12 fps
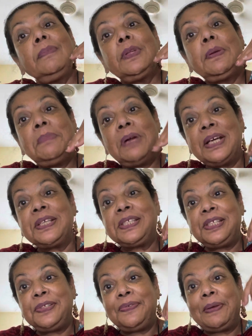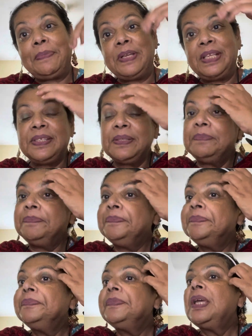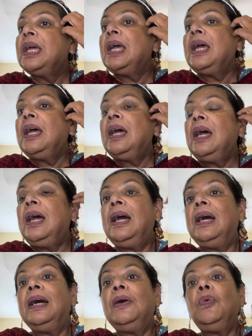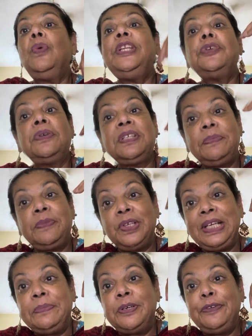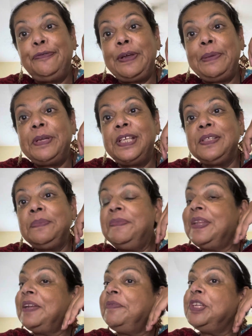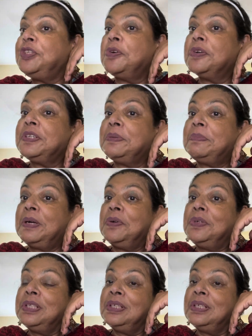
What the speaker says: Marxist feminism. We talked about liberal feminism, then we talked about